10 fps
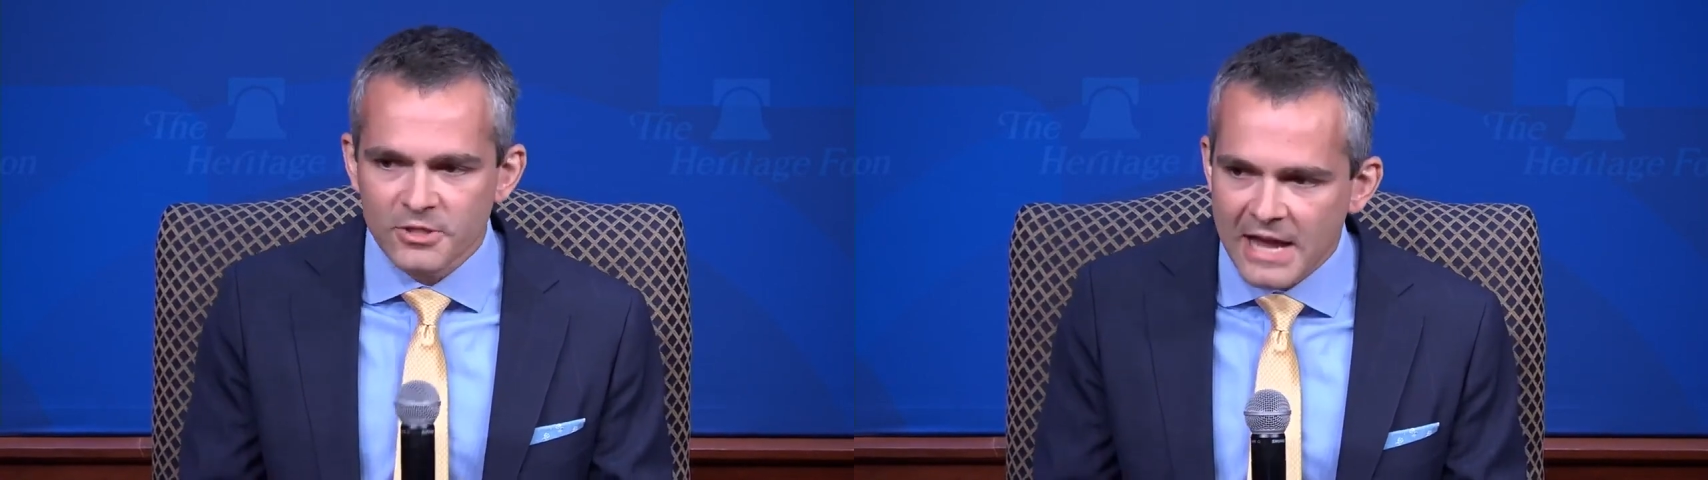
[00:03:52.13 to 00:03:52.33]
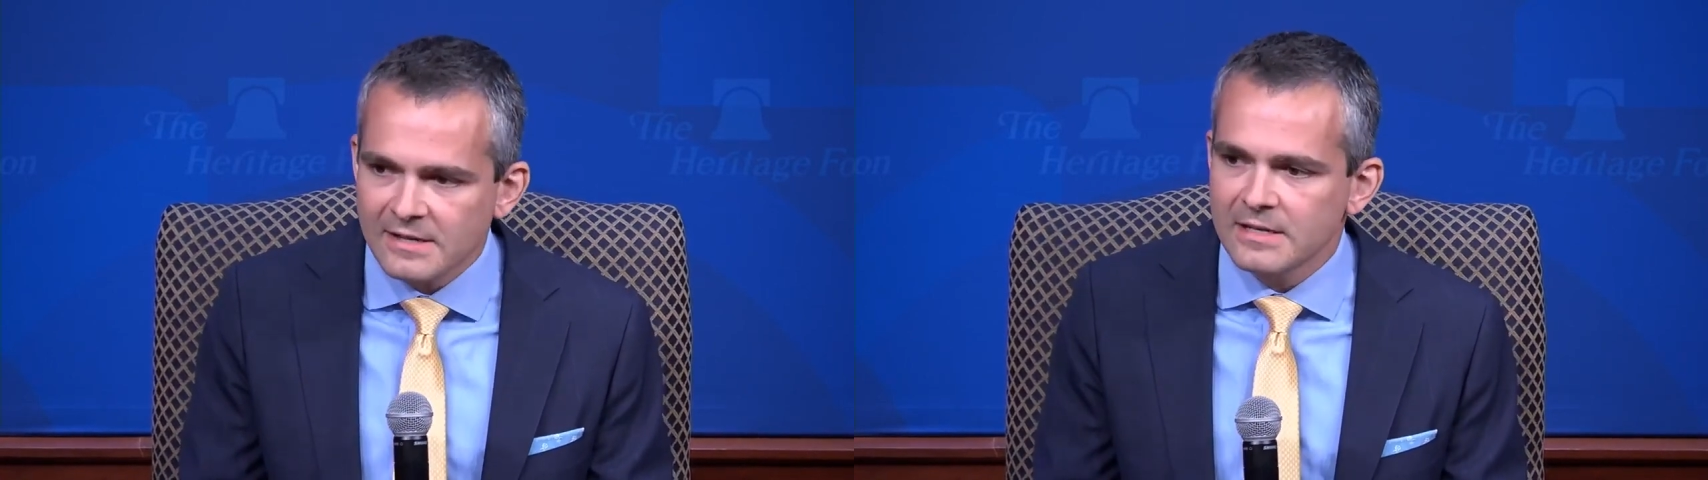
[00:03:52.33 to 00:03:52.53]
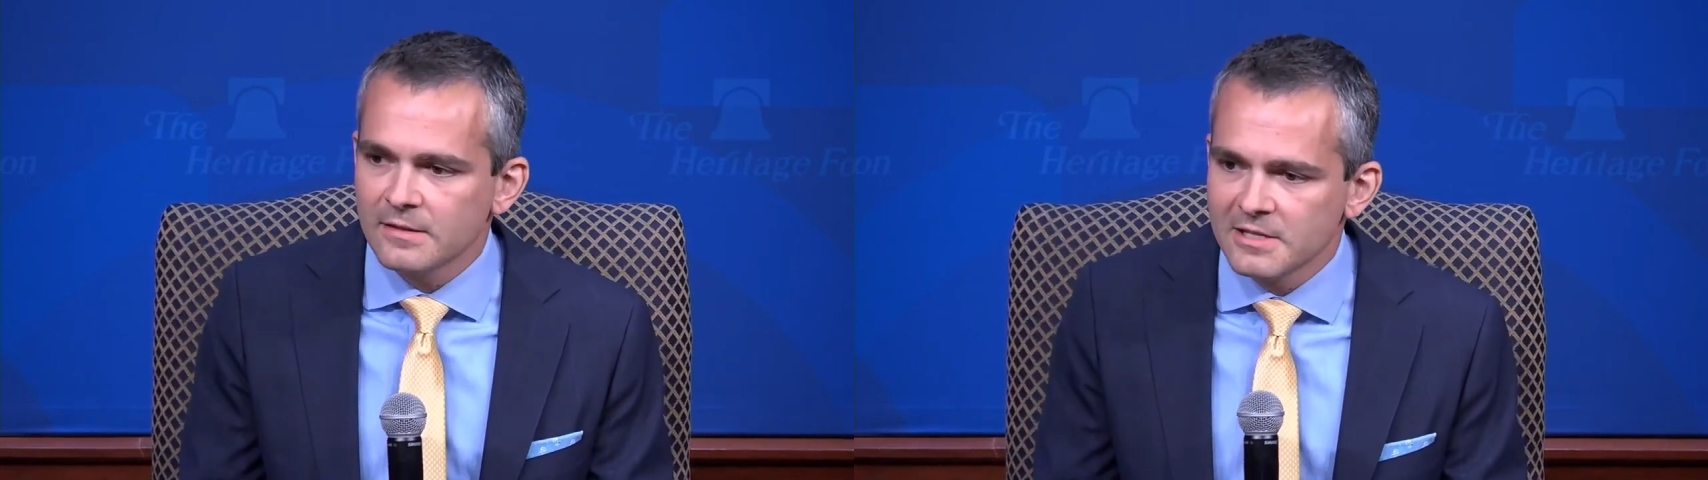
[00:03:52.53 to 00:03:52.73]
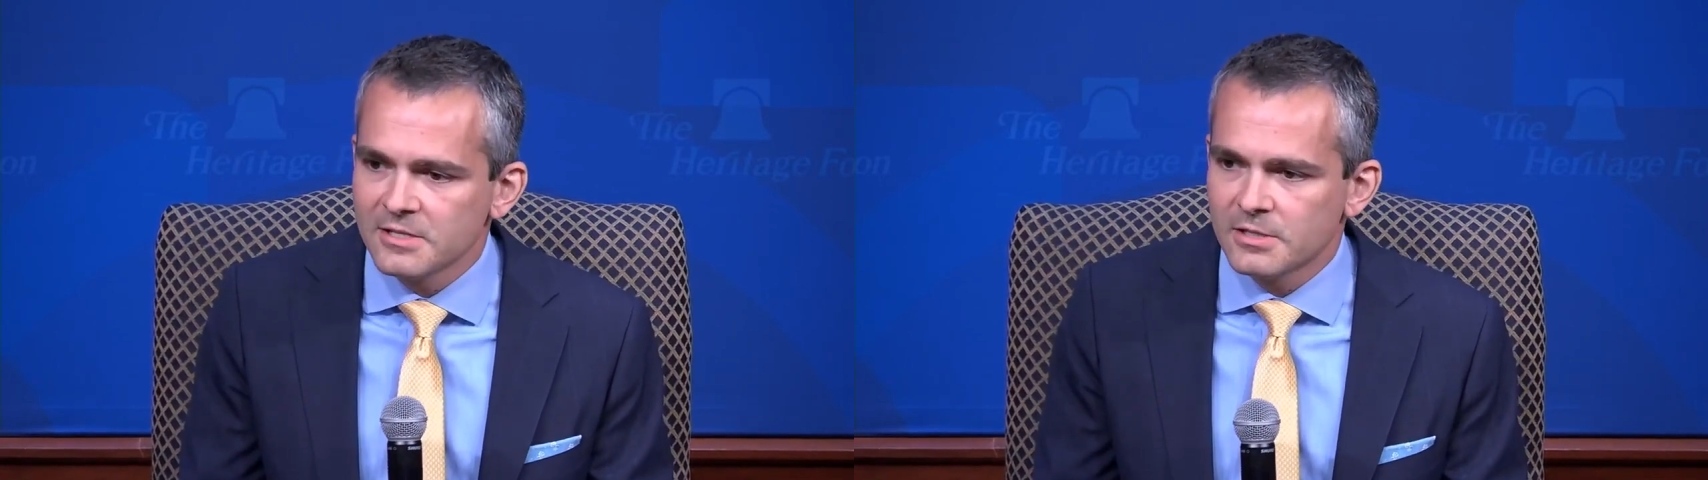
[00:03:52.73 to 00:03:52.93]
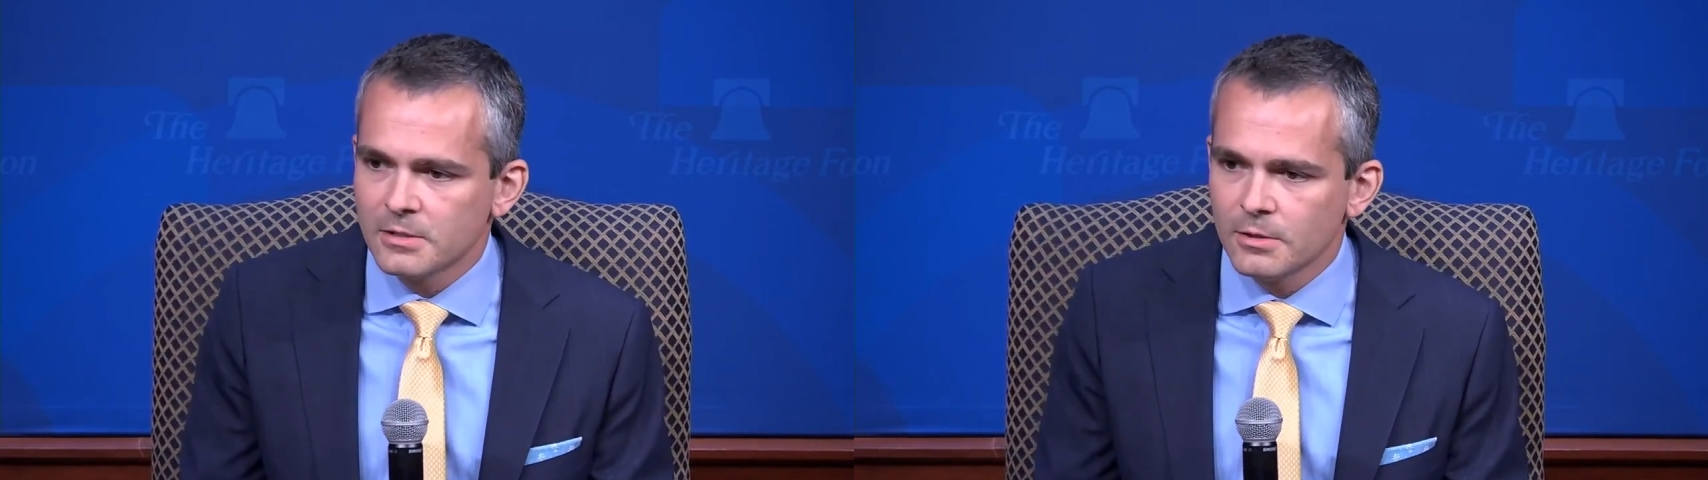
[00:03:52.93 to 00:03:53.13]
protecting
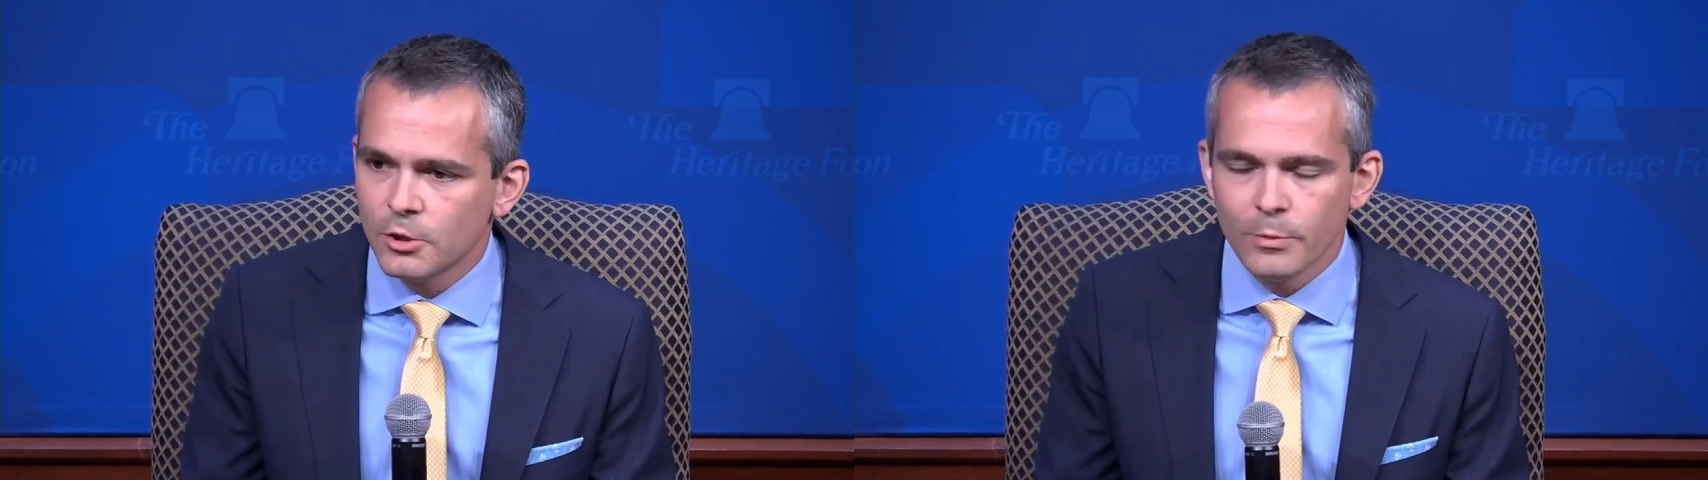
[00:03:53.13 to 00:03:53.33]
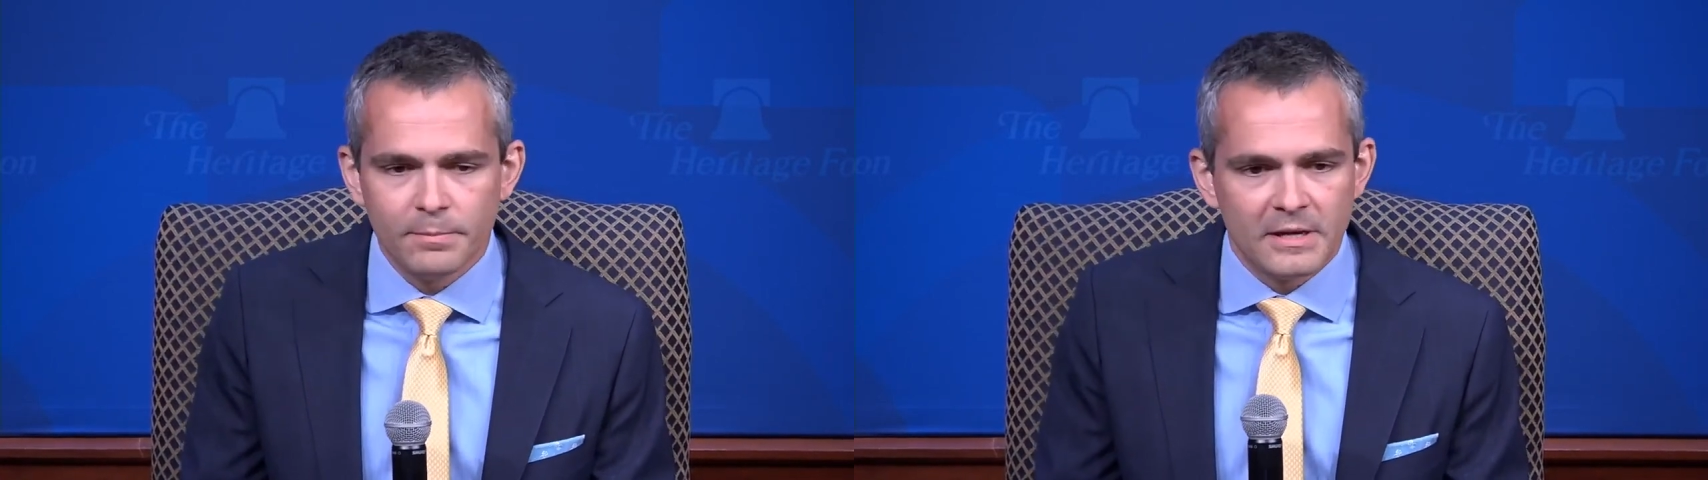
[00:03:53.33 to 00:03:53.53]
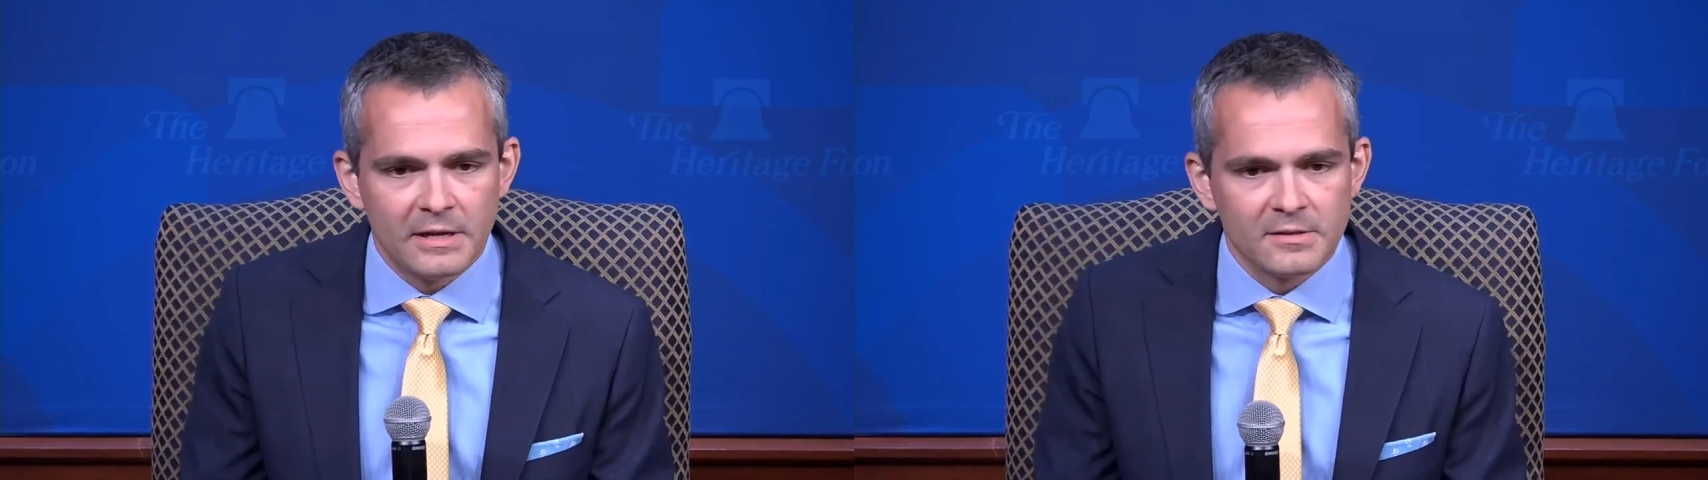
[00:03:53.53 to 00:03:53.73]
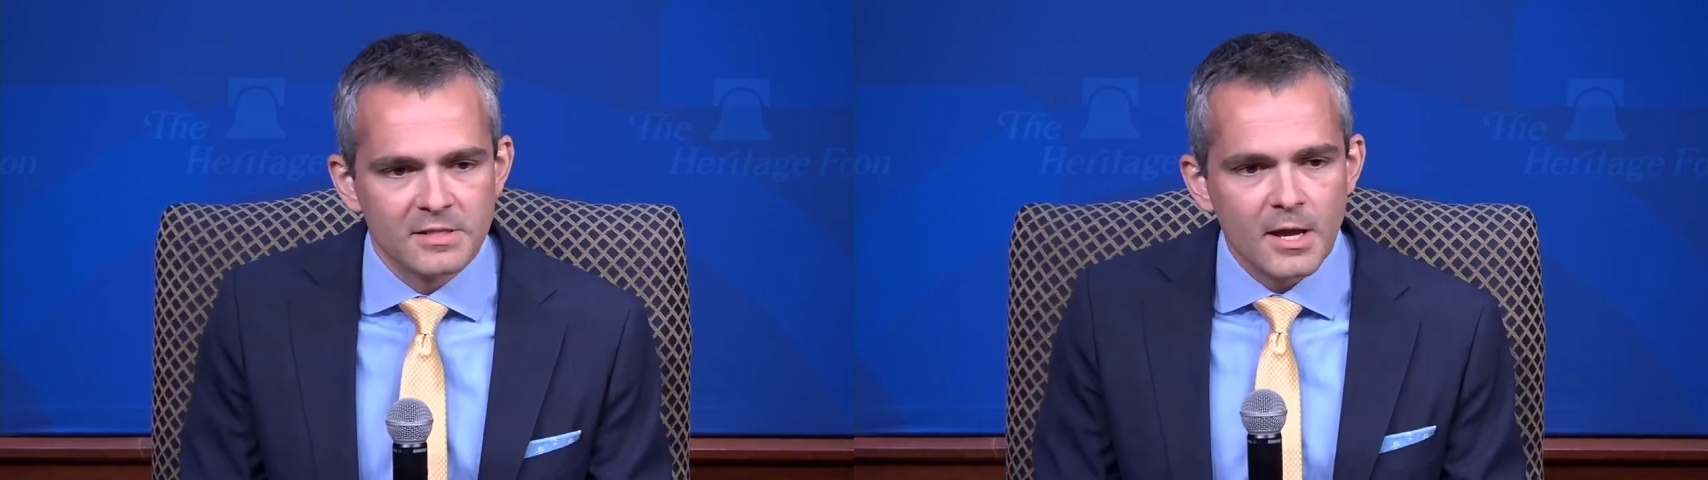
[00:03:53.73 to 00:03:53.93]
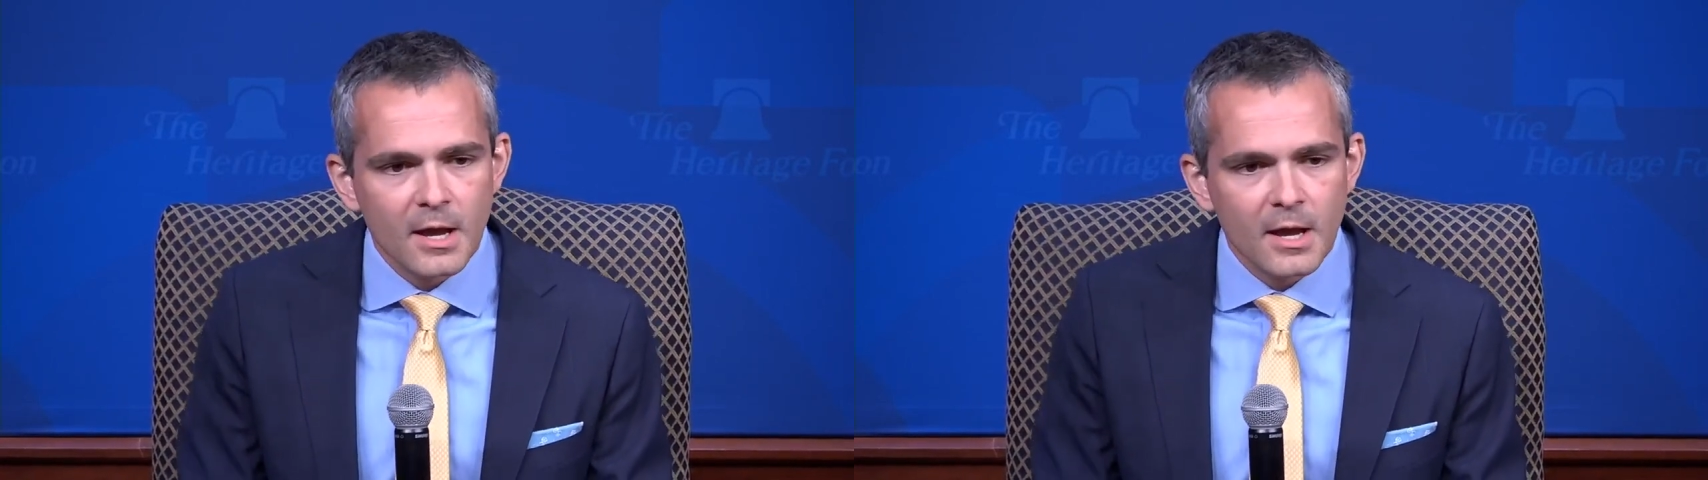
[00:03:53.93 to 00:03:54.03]
these human beings,